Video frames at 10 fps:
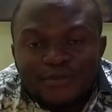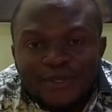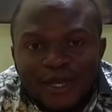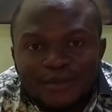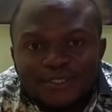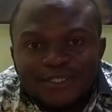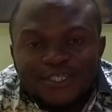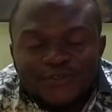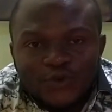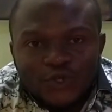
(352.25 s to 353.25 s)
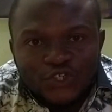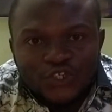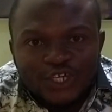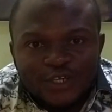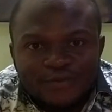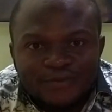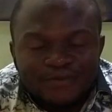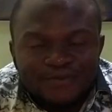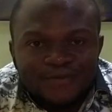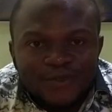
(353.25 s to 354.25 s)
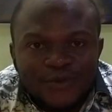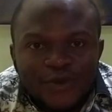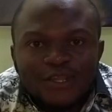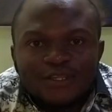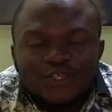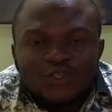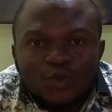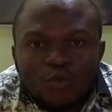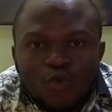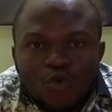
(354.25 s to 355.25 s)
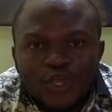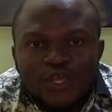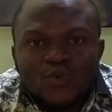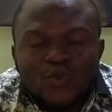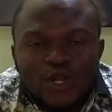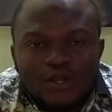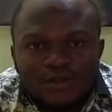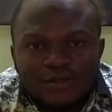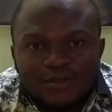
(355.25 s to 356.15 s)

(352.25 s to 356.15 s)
becomes dysfunctional, when it is no more working well,